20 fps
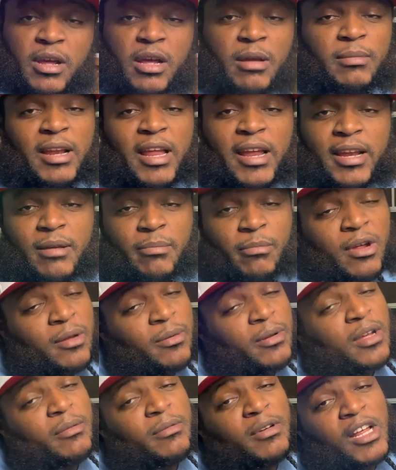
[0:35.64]
I'm late,
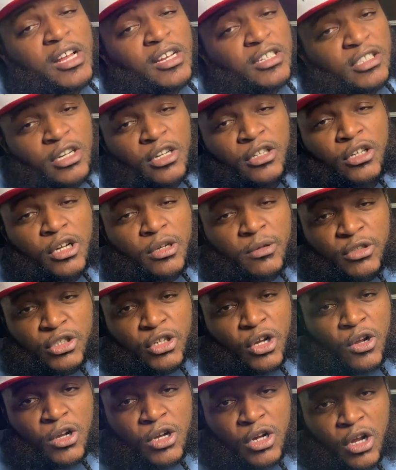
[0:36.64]
maybe I'm lost, I don't know what's
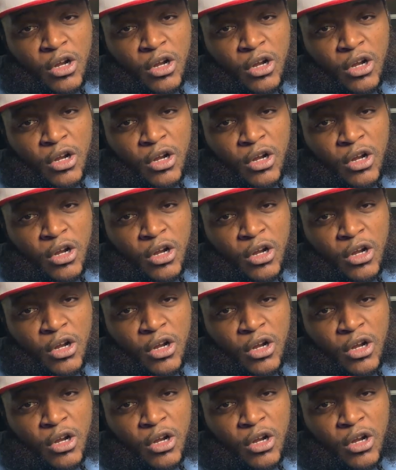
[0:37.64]
going